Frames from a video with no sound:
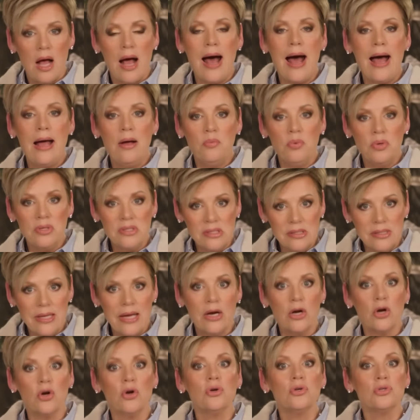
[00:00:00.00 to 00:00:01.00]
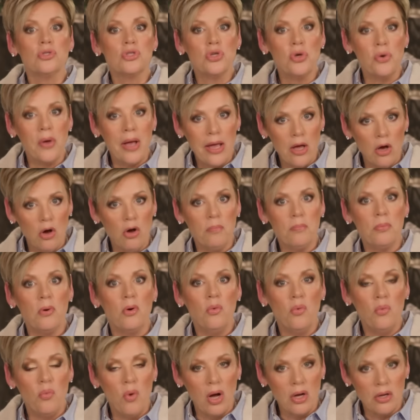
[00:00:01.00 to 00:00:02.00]
I was there to help
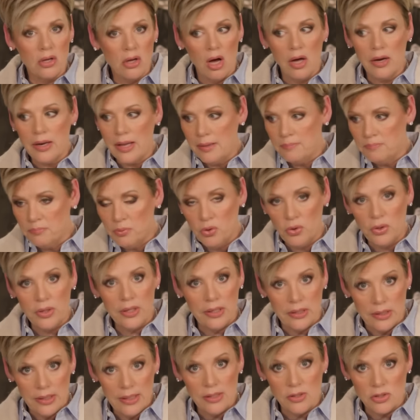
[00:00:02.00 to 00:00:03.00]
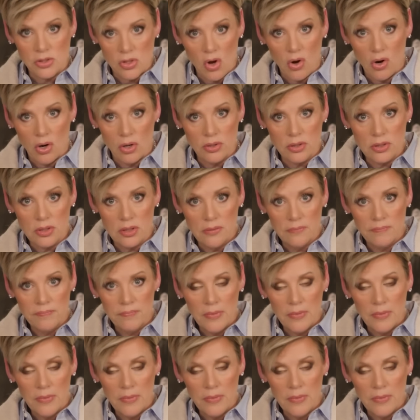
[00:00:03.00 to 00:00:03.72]
what God had put in his heart.